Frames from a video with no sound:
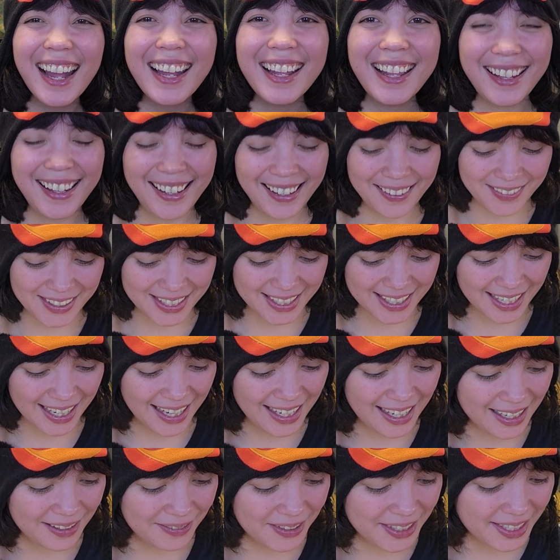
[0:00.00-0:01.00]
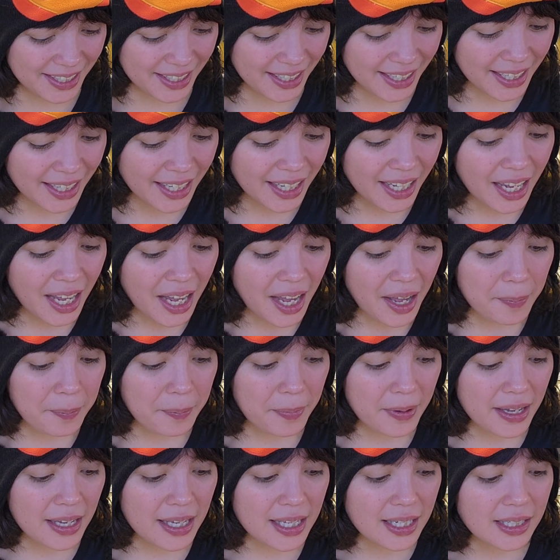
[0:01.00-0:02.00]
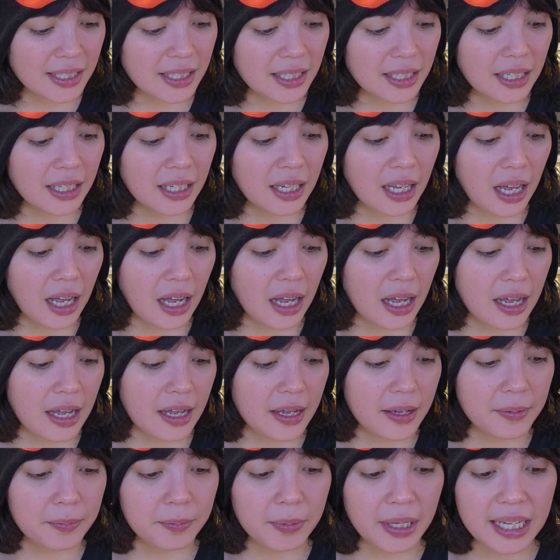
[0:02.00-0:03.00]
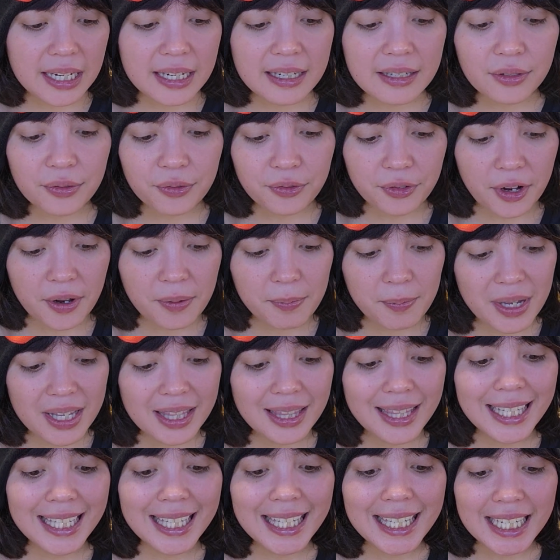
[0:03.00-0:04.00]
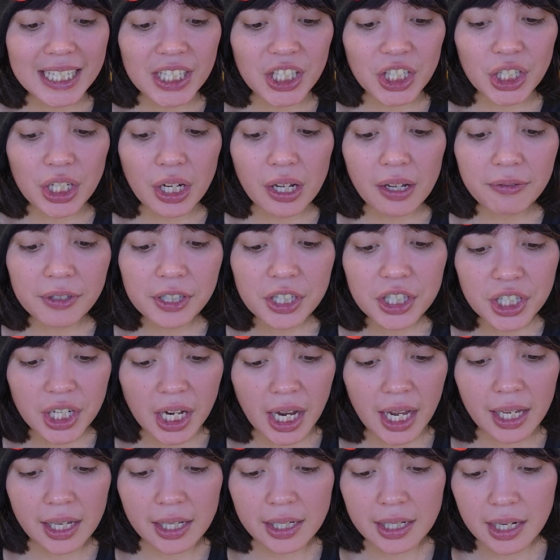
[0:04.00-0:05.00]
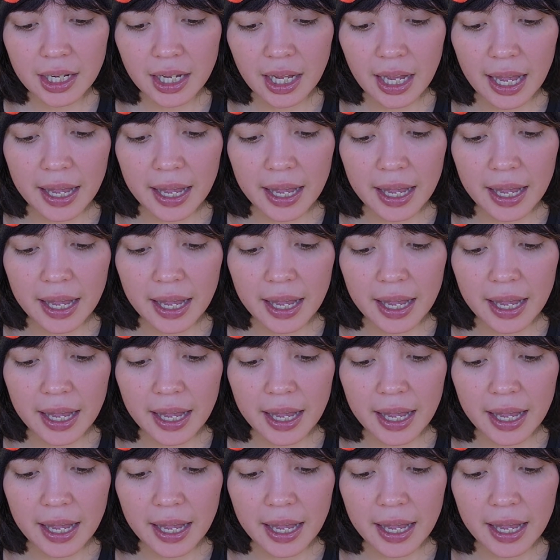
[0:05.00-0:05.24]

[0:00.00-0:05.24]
I love it, I love it. But it is from the kitchen of Shane.